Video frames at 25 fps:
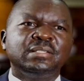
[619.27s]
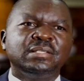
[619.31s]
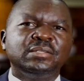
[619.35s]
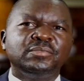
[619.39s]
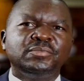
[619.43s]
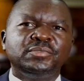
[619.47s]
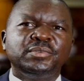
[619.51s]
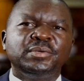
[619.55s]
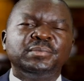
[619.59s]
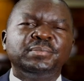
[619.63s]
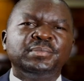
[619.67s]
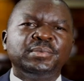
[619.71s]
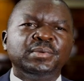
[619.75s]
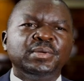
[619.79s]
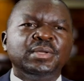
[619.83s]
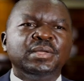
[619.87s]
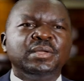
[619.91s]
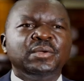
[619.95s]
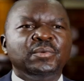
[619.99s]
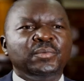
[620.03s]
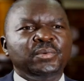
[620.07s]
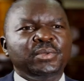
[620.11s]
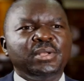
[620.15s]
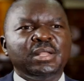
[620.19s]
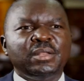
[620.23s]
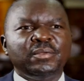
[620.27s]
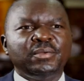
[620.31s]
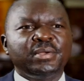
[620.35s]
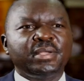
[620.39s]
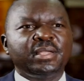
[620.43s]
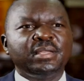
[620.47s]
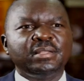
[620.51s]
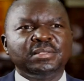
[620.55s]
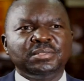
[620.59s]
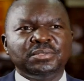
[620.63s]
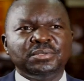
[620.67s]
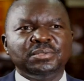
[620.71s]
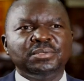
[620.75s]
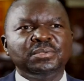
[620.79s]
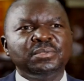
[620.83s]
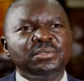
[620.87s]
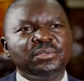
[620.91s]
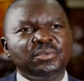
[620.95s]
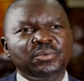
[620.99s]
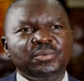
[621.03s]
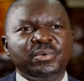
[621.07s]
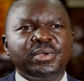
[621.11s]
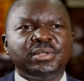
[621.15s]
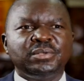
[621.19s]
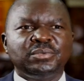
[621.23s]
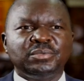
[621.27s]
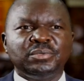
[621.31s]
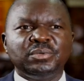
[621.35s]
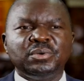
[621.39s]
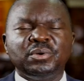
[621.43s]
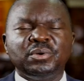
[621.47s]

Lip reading: chief whip will allocate you where to